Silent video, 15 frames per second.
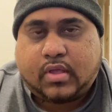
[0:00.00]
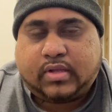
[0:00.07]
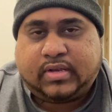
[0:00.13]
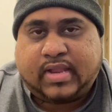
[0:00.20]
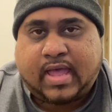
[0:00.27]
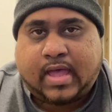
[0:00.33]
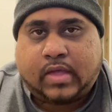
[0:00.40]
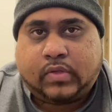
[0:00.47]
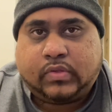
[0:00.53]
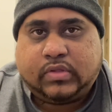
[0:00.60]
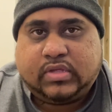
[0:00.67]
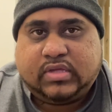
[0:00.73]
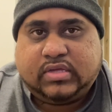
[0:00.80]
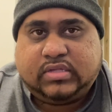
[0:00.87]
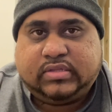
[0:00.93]
Now,
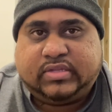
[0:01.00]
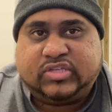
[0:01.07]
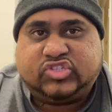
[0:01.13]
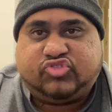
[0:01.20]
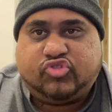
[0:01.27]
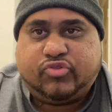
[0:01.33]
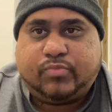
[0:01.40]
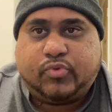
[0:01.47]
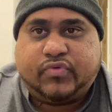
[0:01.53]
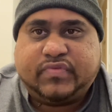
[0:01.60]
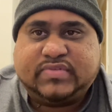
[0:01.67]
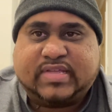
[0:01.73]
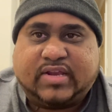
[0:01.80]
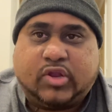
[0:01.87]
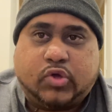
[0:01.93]
there's 3
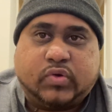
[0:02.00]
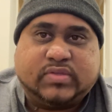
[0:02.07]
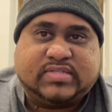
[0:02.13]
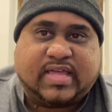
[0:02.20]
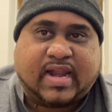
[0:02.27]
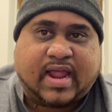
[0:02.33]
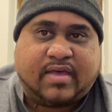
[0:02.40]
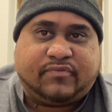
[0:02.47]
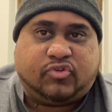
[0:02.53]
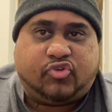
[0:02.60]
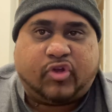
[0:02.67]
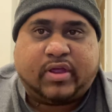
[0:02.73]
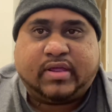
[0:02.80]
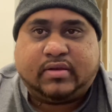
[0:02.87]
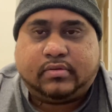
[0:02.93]
movies I noticed that have
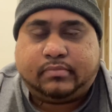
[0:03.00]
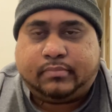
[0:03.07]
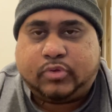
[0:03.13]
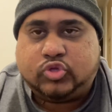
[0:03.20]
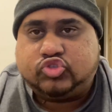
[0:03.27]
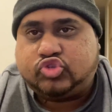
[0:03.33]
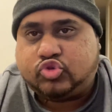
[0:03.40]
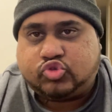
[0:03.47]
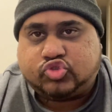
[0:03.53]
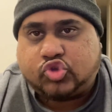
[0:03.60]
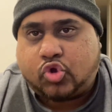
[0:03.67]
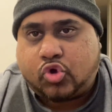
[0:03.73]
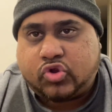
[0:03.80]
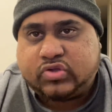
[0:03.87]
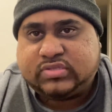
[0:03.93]
great musical
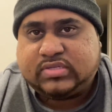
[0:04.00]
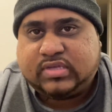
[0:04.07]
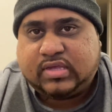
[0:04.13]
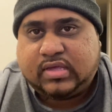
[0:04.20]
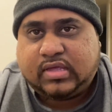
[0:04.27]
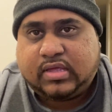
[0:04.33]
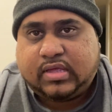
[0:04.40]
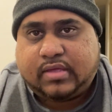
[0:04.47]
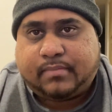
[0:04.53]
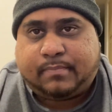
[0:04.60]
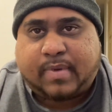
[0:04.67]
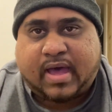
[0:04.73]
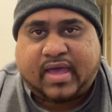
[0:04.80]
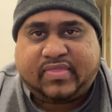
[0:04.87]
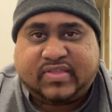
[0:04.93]
scores
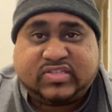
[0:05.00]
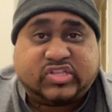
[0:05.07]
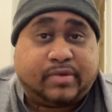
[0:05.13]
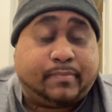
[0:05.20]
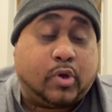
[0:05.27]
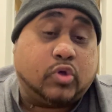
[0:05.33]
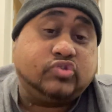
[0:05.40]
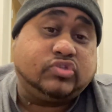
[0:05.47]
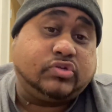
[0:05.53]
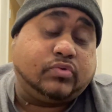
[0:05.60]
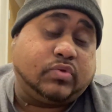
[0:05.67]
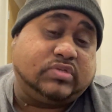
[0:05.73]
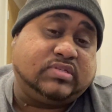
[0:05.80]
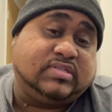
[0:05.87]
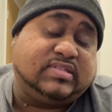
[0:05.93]
by this composer,
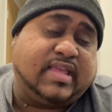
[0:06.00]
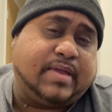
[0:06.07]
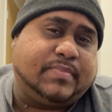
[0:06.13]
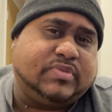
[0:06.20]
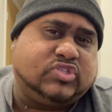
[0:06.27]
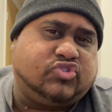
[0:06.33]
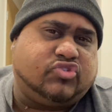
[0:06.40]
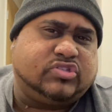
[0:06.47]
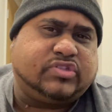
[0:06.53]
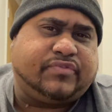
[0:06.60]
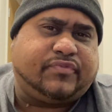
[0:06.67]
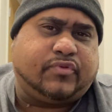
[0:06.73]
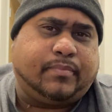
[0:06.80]
which his name is Christopher